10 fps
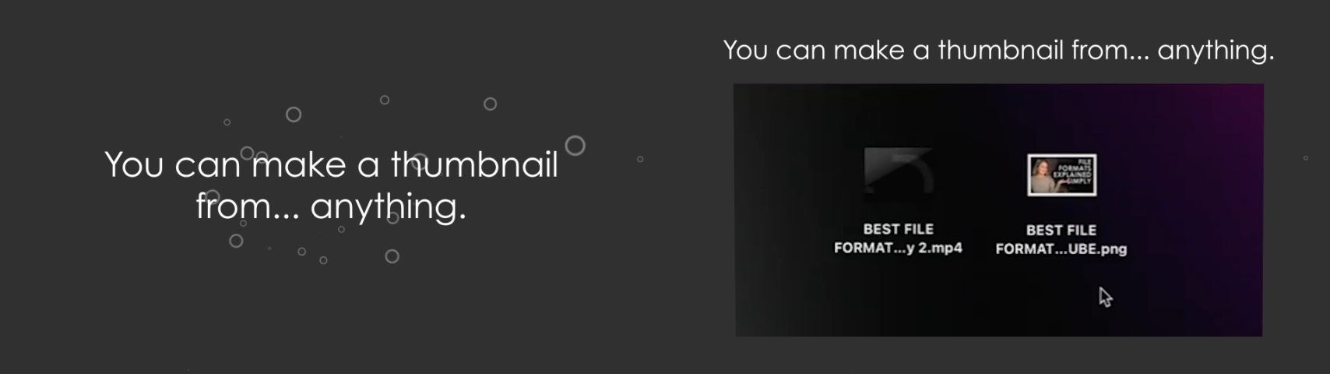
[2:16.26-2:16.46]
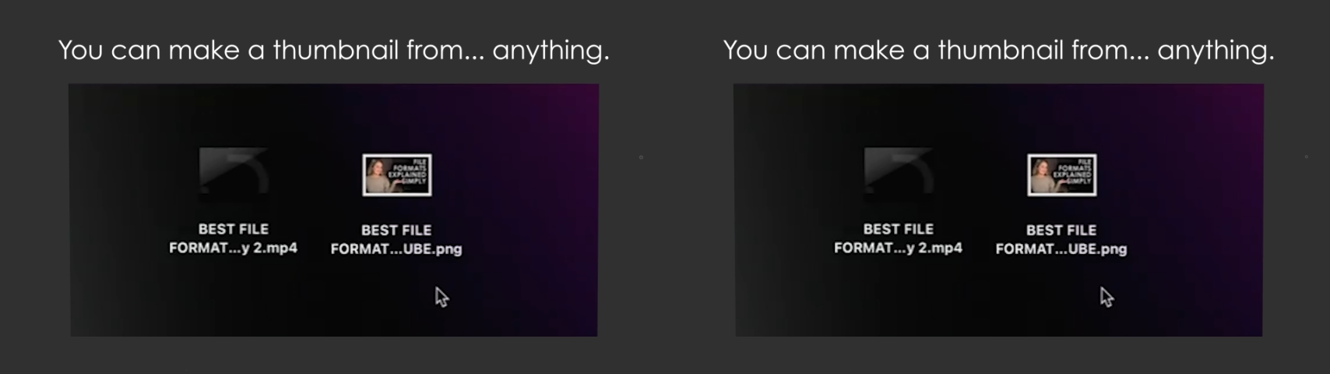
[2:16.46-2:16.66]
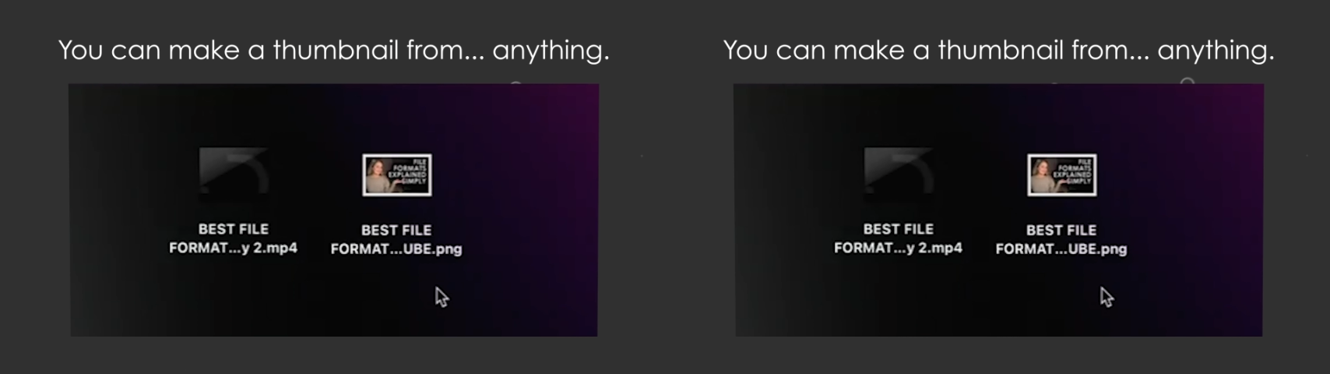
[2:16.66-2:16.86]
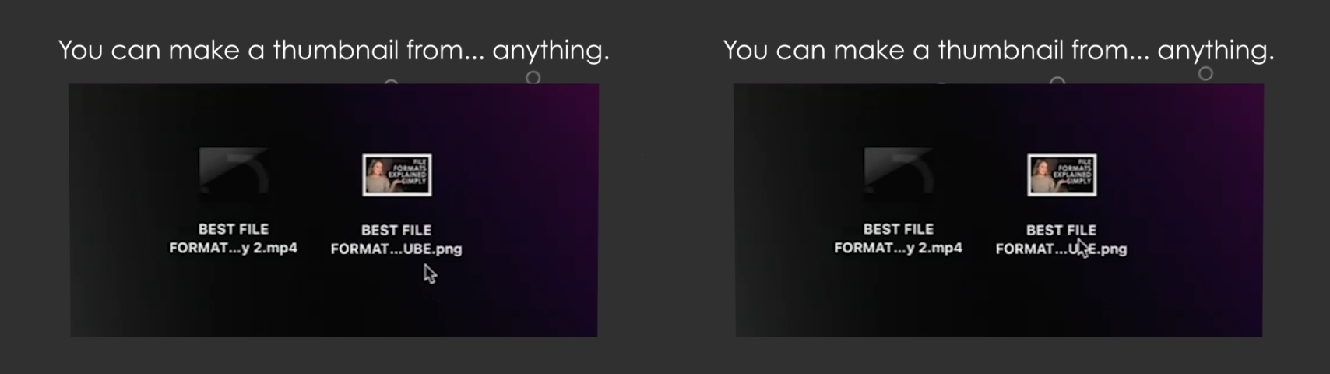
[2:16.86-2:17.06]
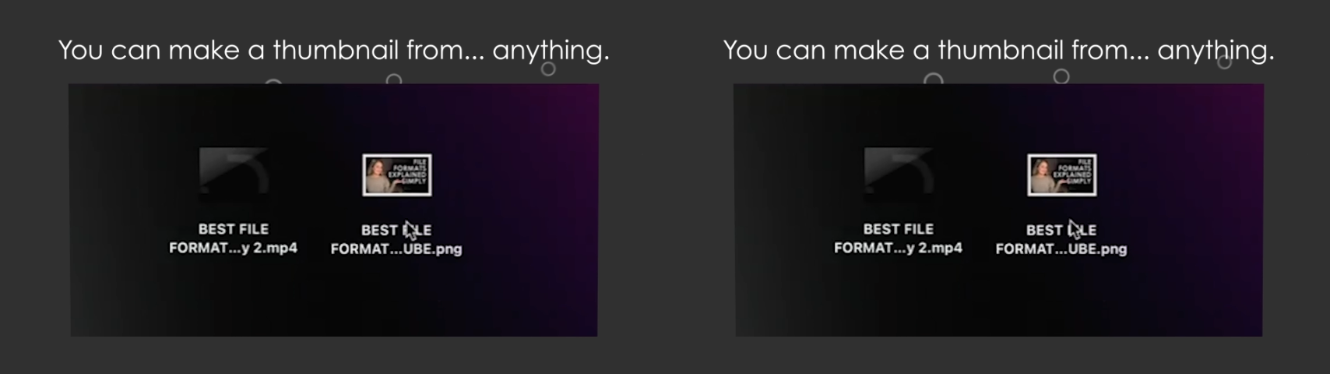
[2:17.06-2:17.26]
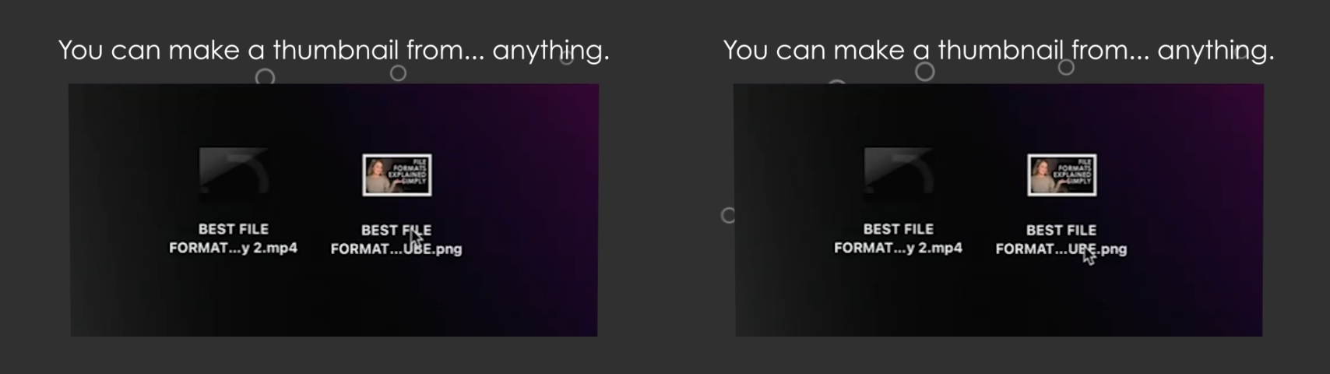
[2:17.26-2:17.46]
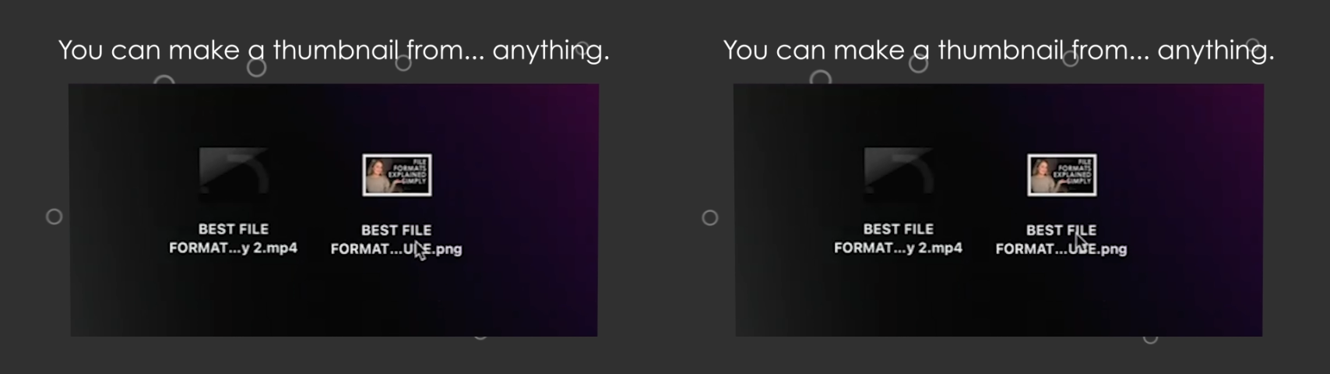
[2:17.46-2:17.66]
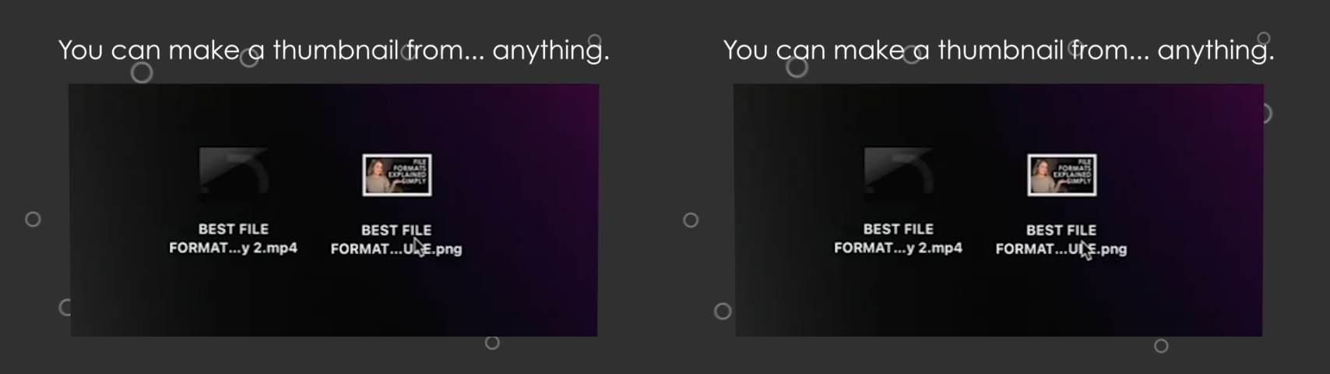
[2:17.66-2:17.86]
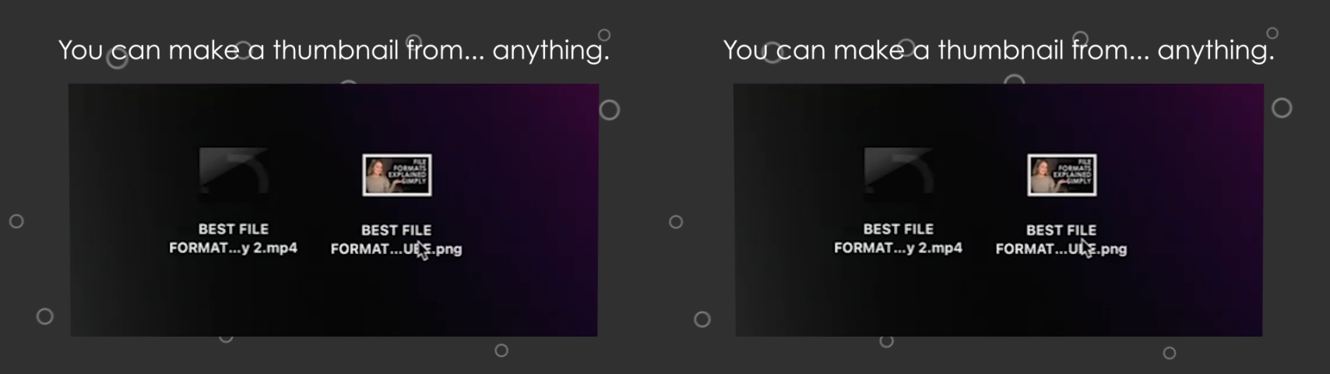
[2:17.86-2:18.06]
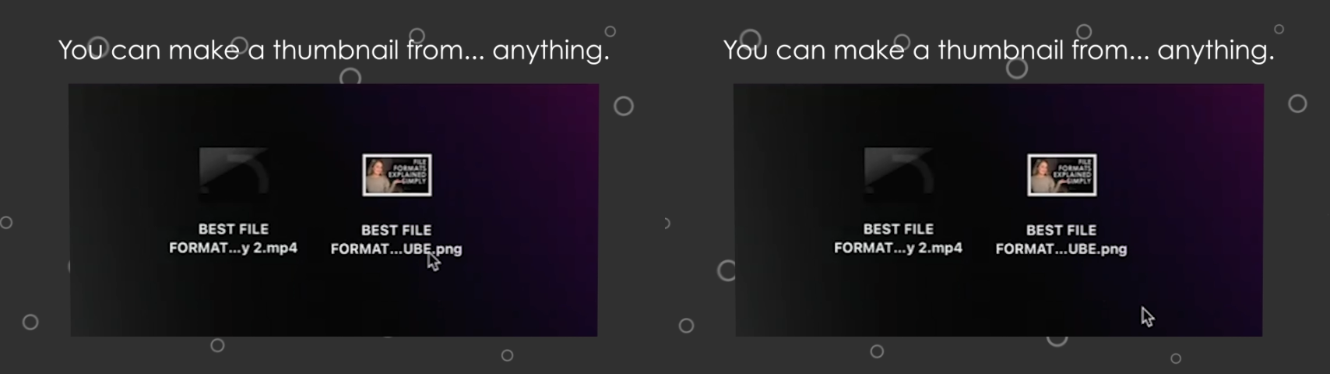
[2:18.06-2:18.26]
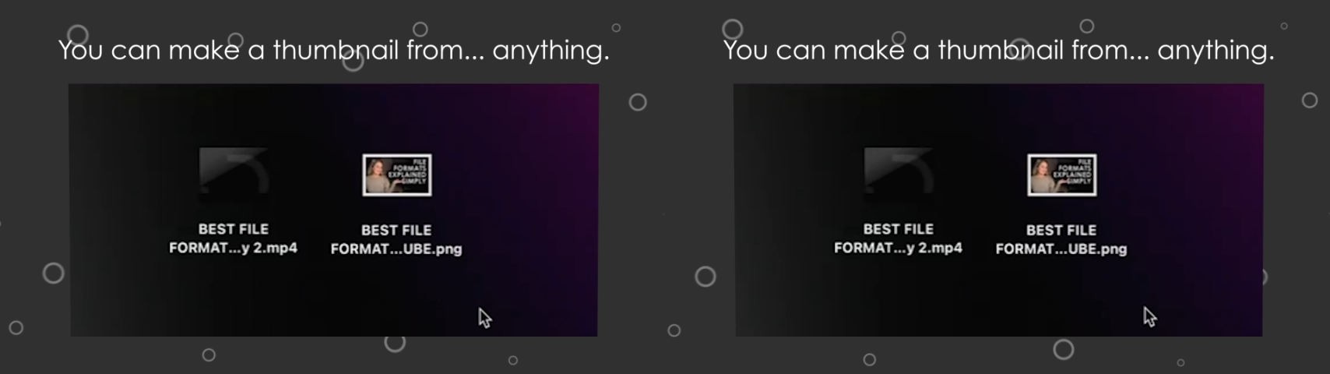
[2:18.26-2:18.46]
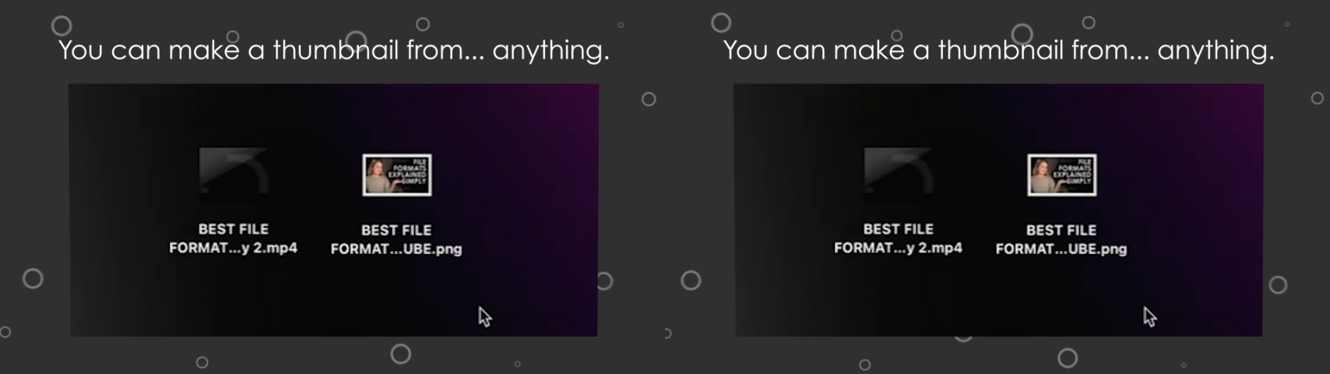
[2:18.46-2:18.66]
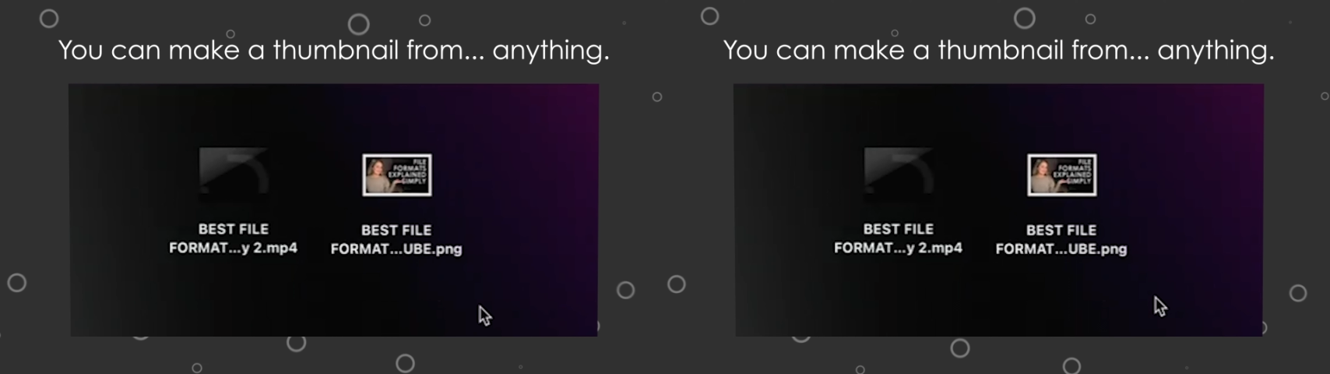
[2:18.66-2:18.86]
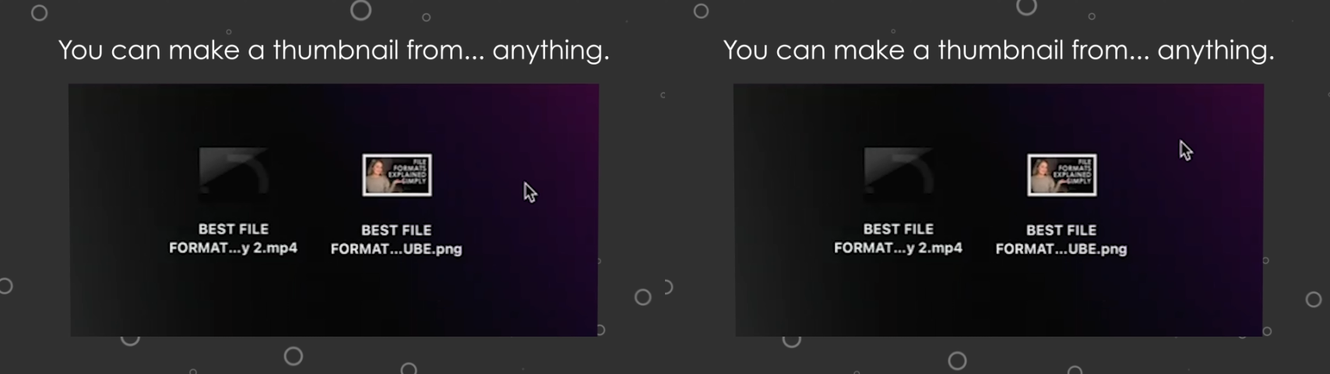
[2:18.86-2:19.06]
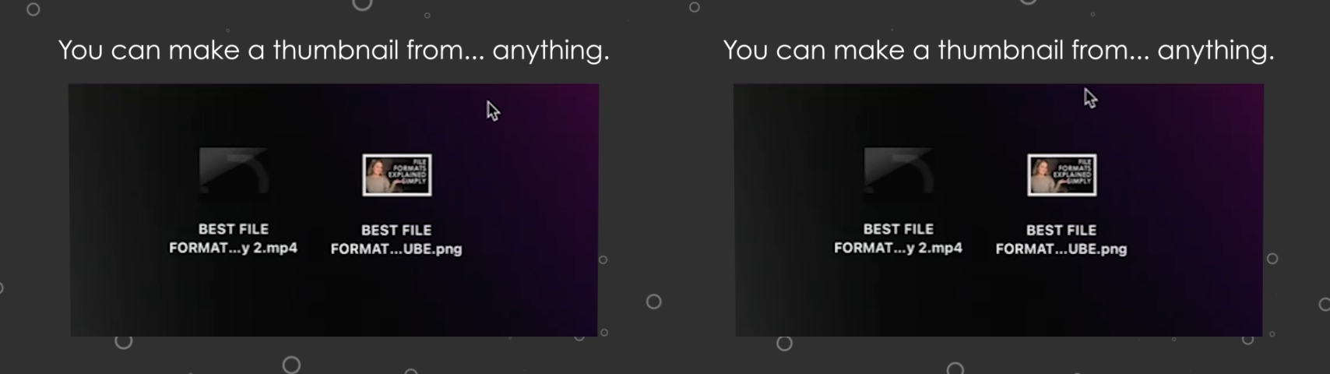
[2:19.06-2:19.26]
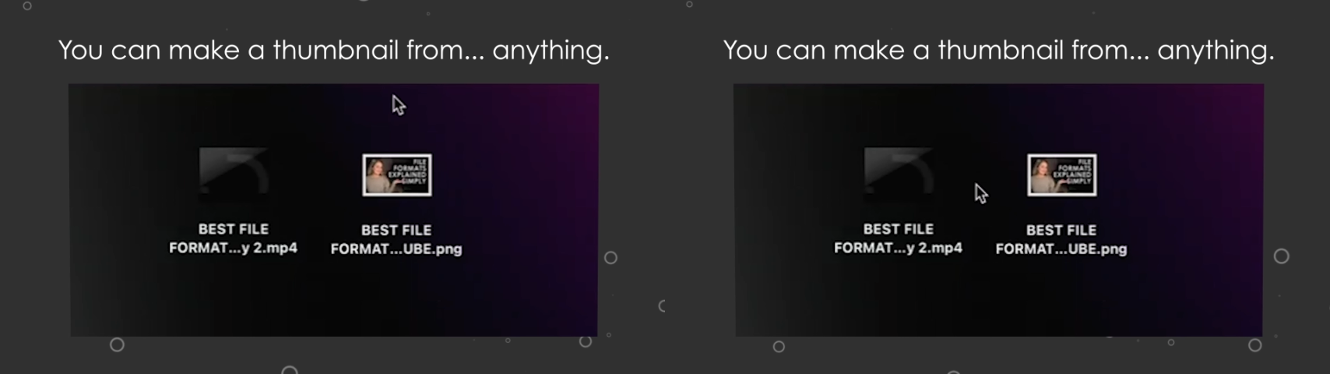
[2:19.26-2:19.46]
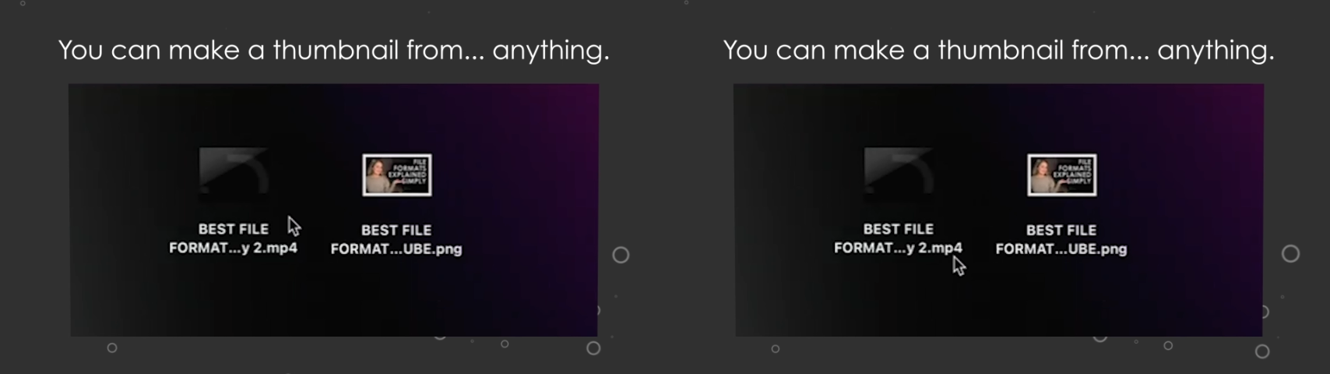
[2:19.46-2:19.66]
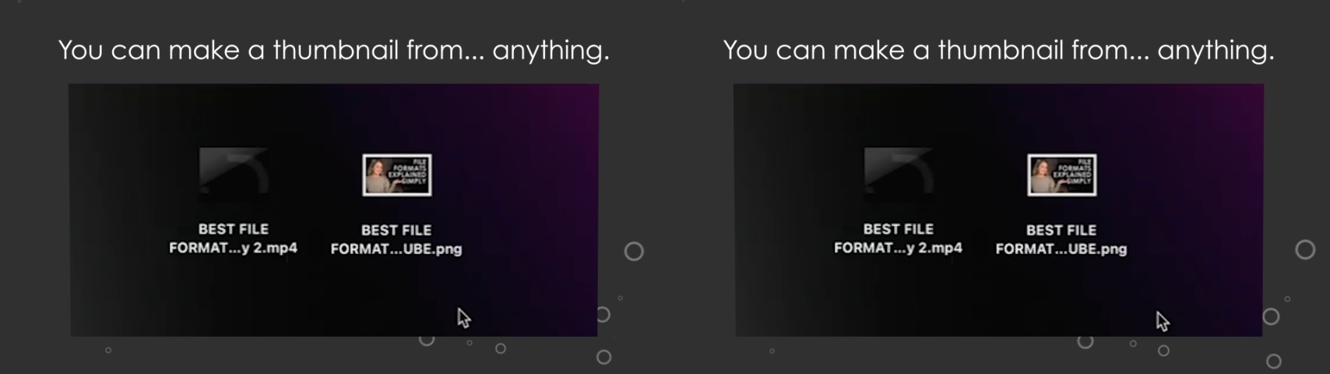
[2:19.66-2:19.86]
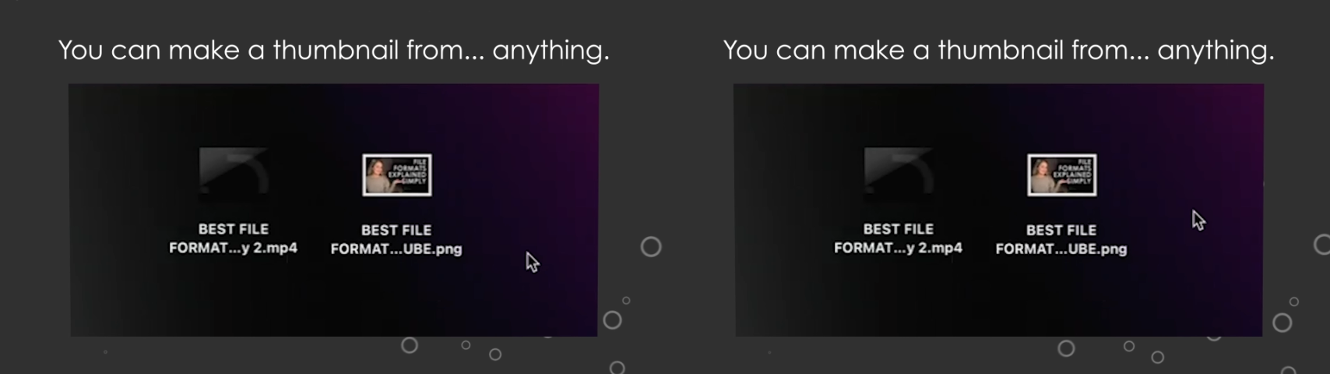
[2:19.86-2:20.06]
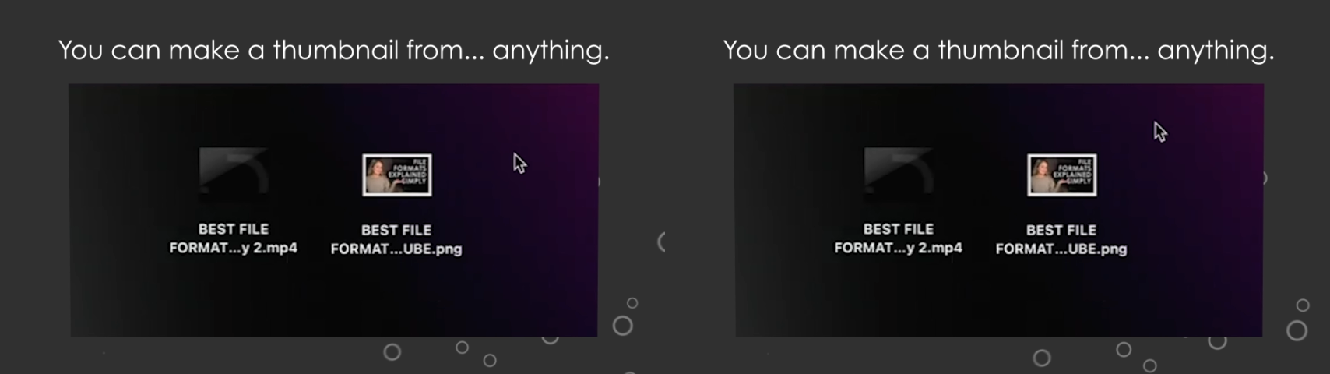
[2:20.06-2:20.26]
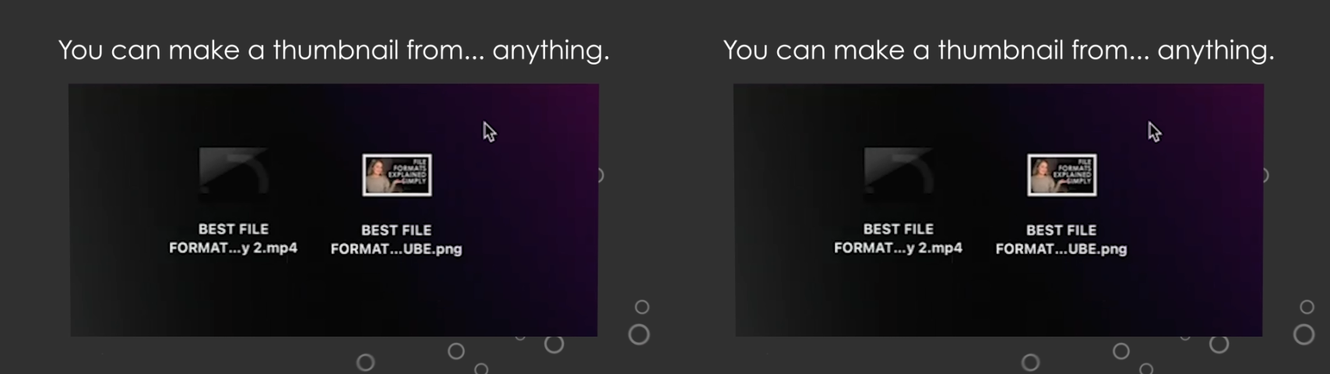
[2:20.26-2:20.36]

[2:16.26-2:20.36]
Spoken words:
(no speaker visible)